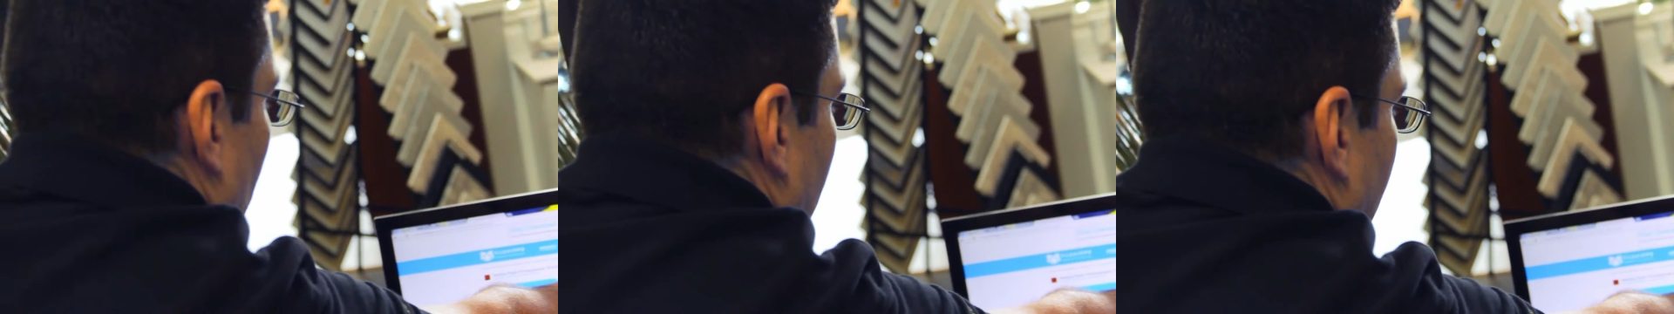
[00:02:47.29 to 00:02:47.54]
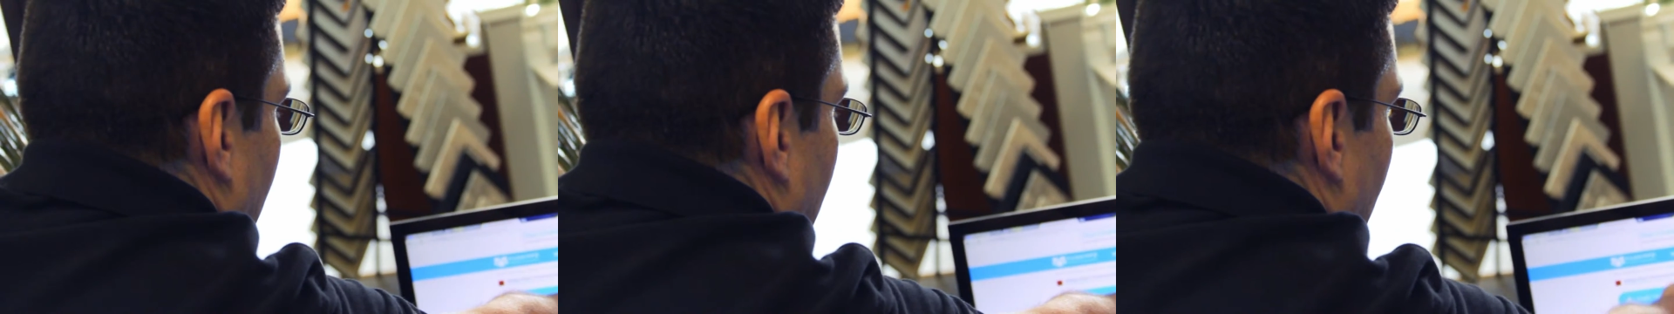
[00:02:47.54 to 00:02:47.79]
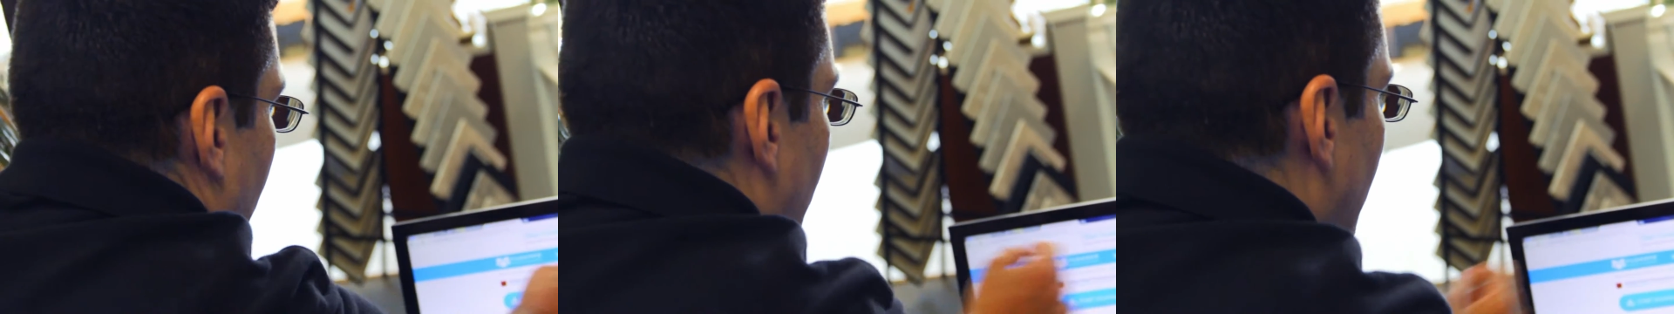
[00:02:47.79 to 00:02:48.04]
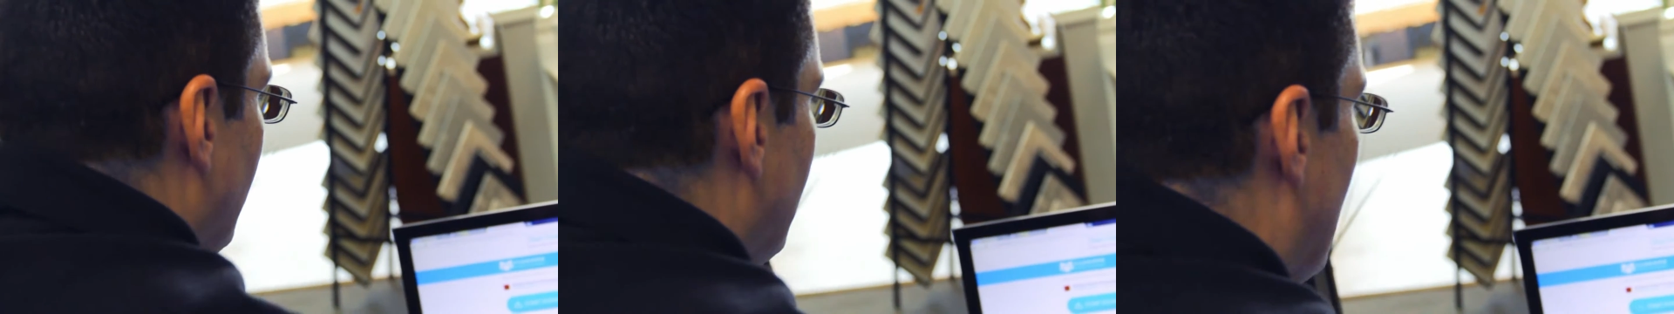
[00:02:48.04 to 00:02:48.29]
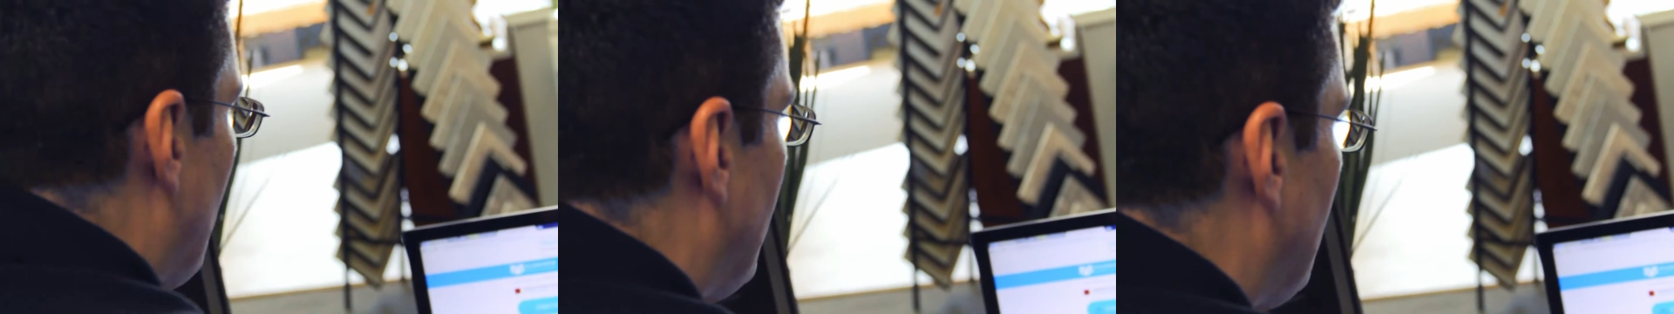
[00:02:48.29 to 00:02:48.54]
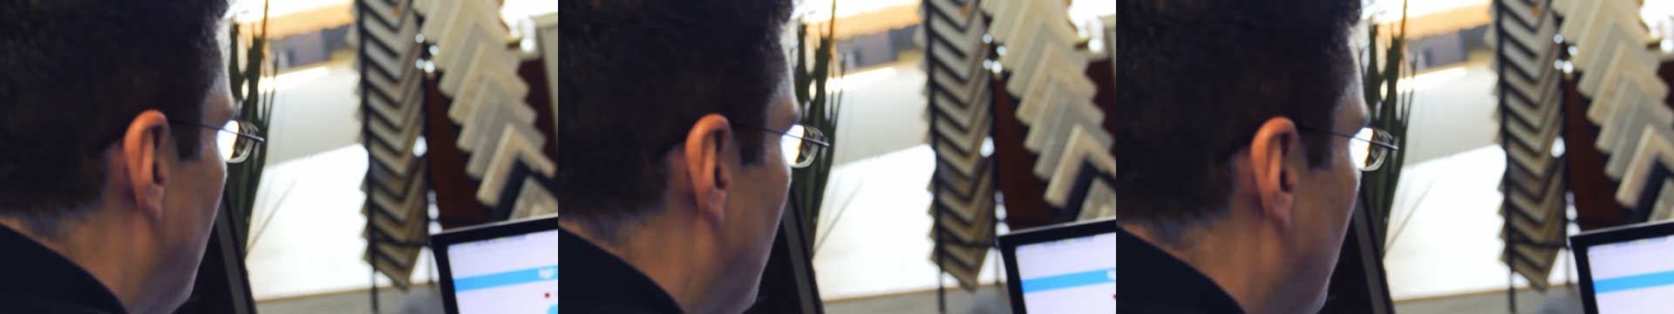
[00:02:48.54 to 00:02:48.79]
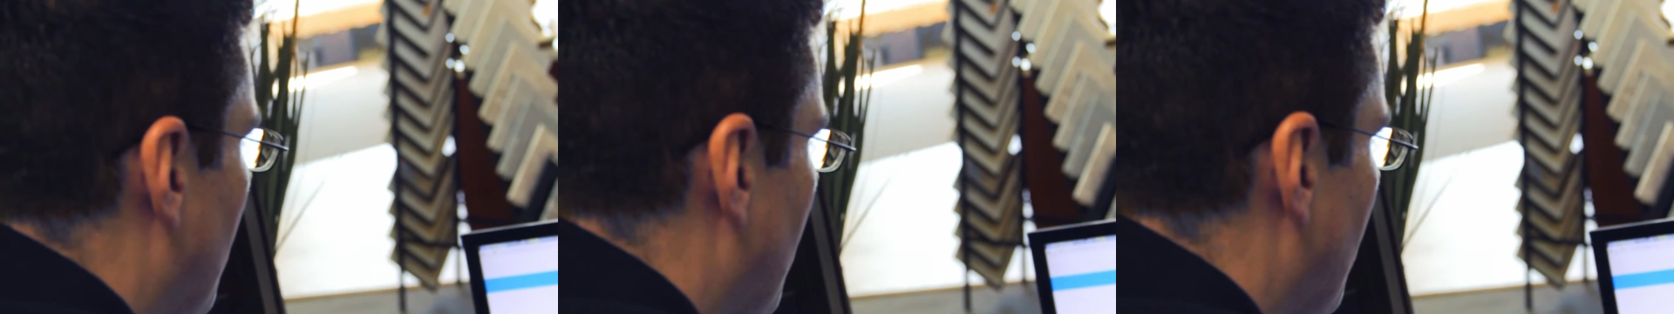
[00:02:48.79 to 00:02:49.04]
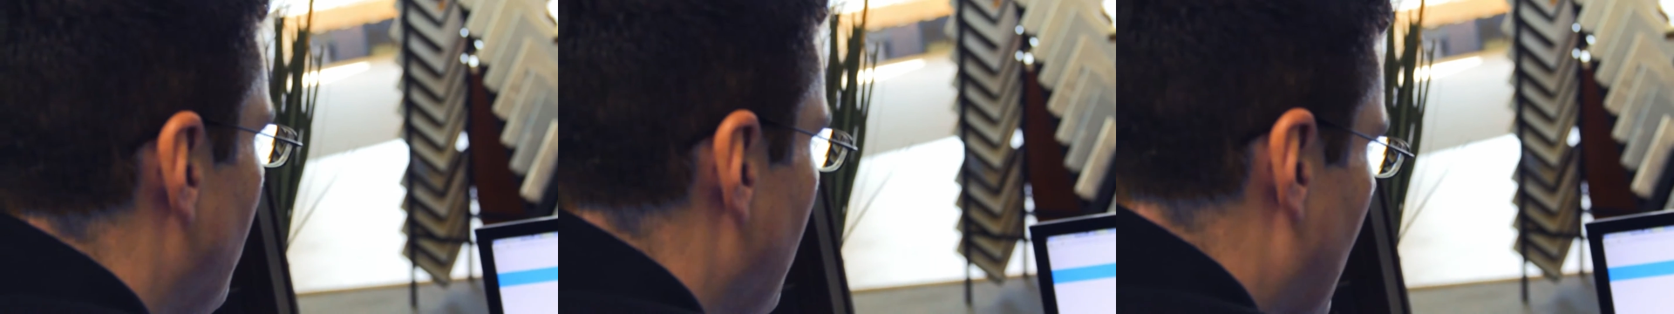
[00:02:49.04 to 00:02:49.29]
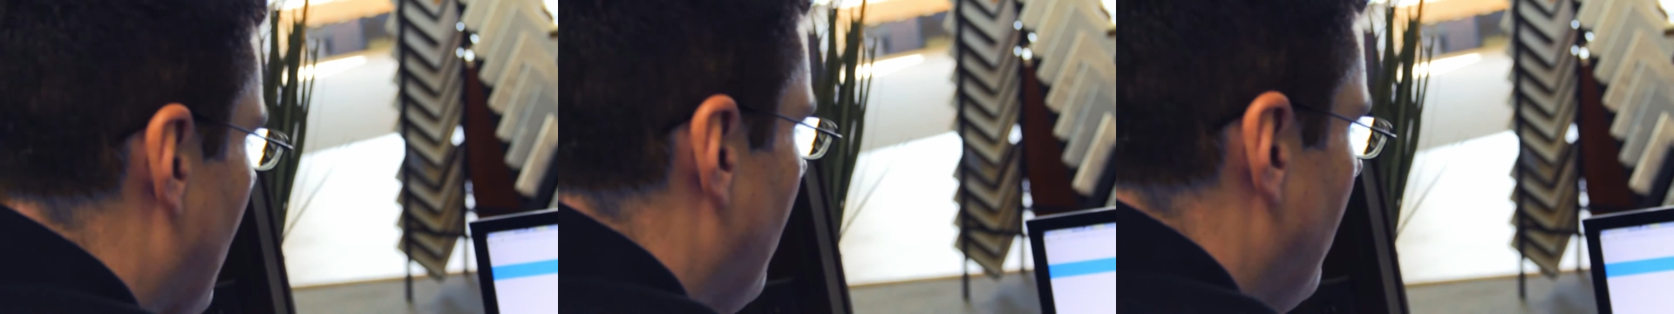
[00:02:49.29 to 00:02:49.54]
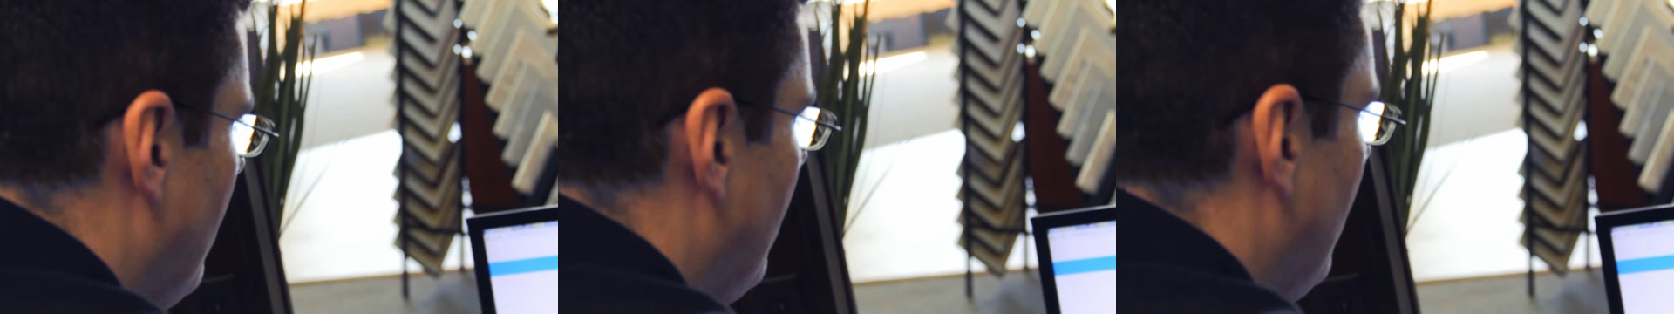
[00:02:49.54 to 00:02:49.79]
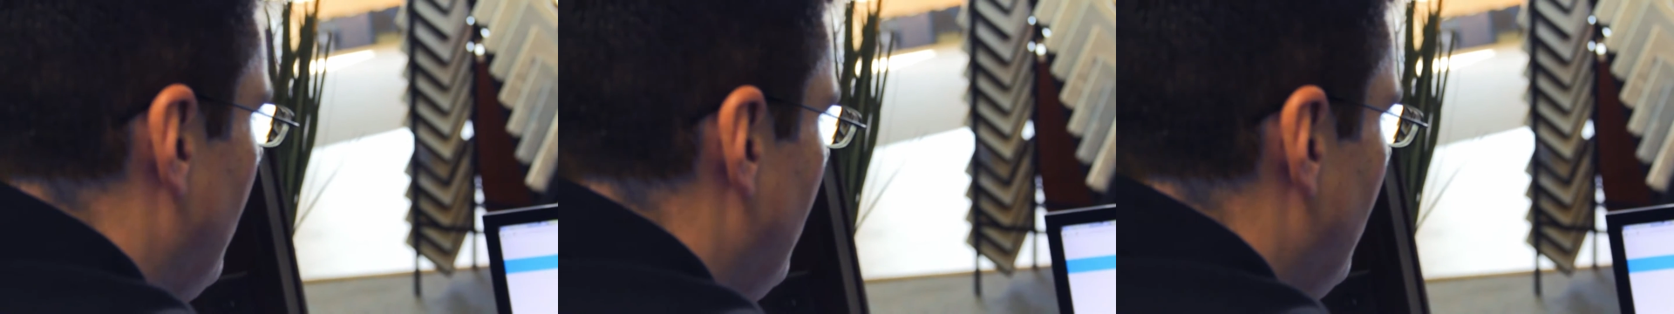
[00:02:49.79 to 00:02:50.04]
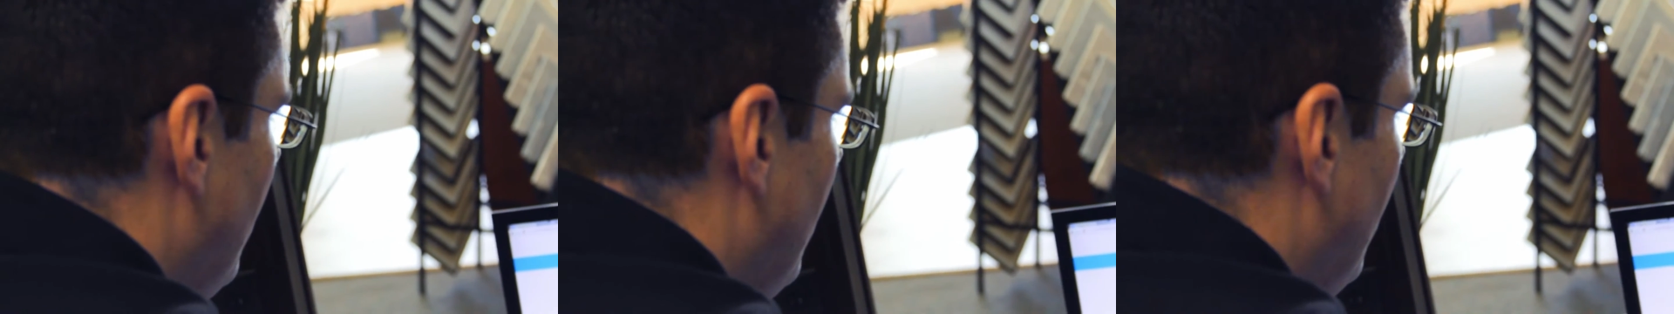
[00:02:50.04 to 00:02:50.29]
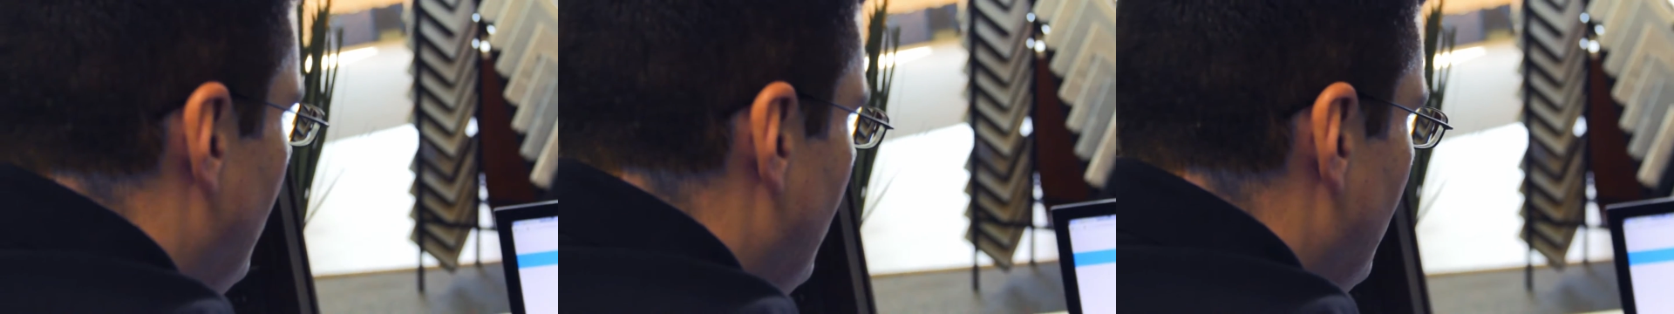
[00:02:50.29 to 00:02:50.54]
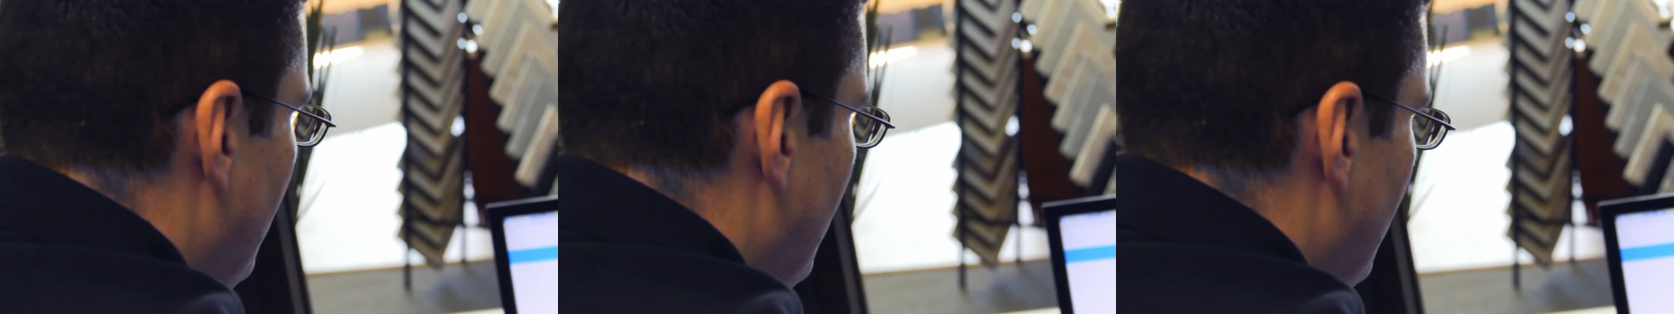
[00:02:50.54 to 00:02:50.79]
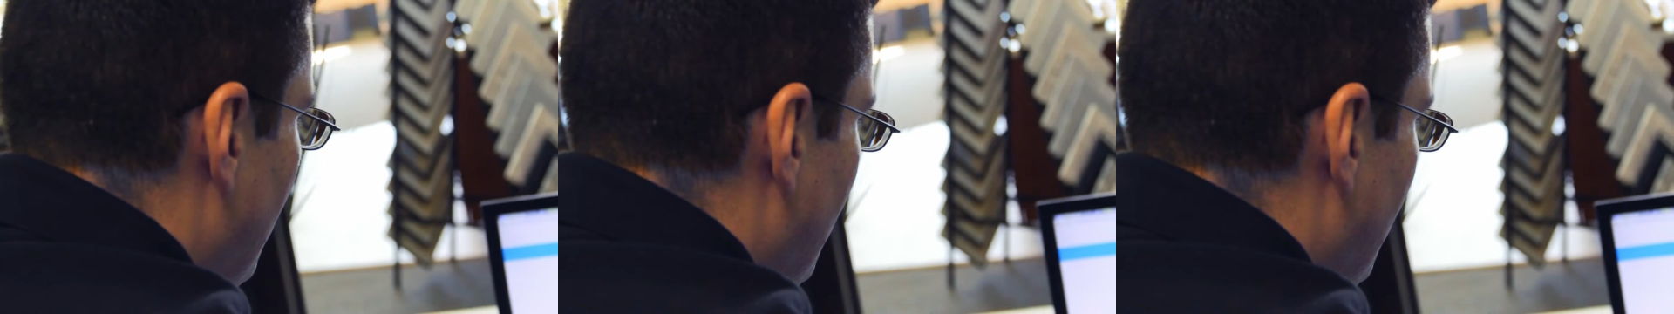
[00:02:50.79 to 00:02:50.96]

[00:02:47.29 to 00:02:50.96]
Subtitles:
[unreadable: no face in view]